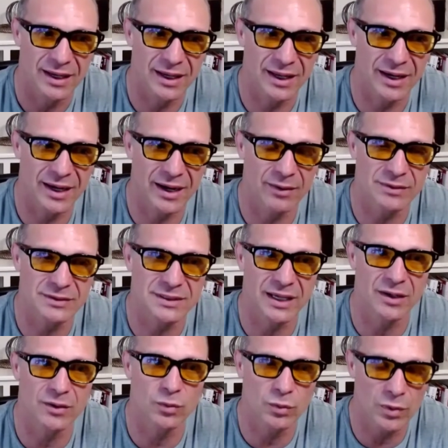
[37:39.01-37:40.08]
And I was
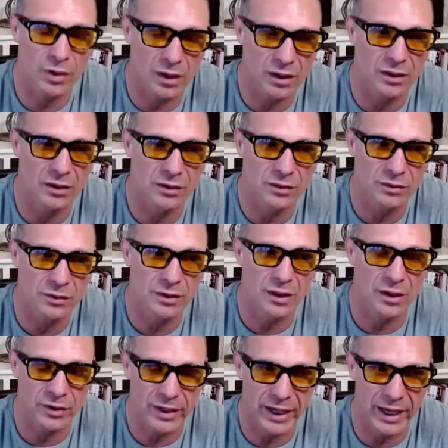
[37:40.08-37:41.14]
like, whoa,
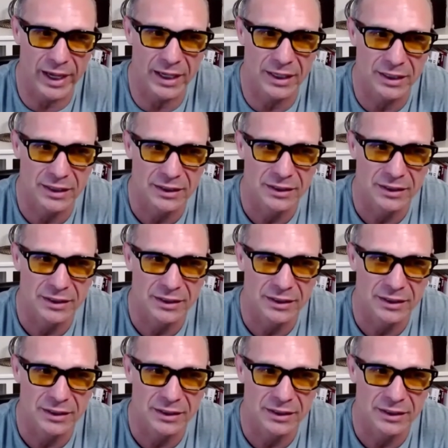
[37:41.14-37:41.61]
okay.